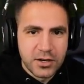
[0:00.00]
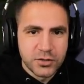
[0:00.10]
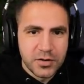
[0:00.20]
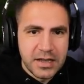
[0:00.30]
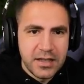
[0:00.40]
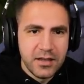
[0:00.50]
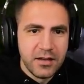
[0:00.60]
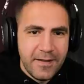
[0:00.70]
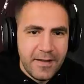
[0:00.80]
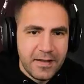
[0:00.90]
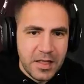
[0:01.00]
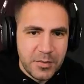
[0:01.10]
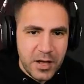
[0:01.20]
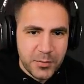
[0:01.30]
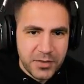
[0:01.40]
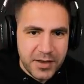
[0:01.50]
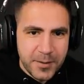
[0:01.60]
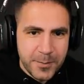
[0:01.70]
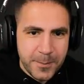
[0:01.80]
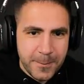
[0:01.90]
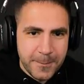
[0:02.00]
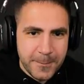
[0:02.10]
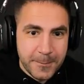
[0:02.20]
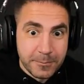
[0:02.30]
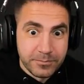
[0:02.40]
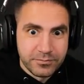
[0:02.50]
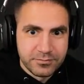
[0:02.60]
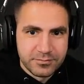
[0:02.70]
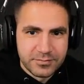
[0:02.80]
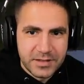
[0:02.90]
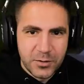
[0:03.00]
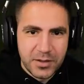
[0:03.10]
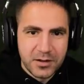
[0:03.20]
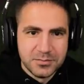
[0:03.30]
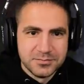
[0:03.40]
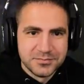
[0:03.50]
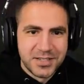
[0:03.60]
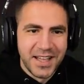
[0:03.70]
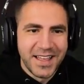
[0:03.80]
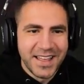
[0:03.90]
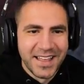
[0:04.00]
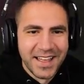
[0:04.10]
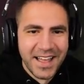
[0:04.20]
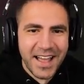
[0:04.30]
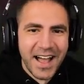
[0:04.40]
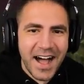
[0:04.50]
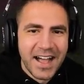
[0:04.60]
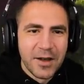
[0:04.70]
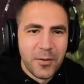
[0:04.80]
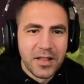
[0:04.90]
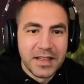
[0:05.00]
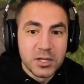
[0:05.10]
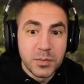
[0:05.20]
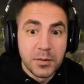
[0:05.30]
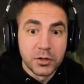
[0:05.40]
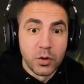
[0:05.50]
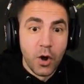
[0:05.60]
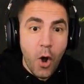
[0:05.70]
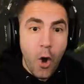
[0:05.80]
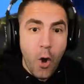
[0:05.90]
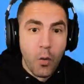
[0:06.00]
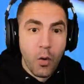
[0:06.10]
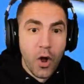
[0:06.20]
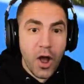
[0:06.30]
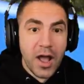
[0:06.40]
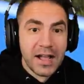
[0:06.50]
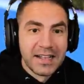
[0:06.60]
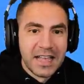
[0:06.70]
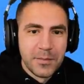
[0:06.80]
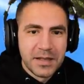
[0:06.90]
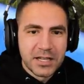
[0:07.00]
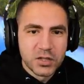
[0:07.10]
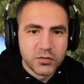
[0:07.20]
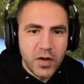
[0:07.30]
on a tree. Uh, let me help you there. There we go. Okay, what are these people doing? Oh, give me this